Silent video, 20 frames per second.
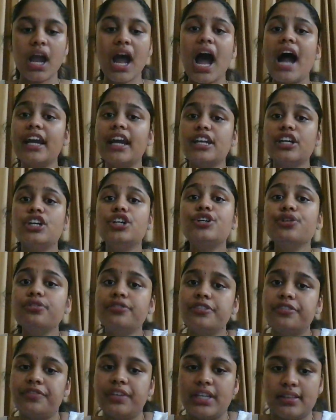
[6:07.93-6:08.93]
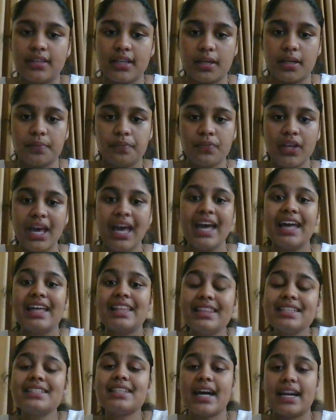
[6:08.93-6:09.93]
Article 253.
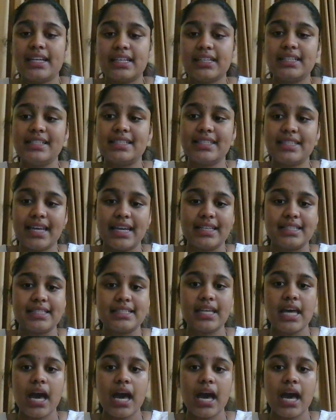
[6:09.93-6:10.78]
This article states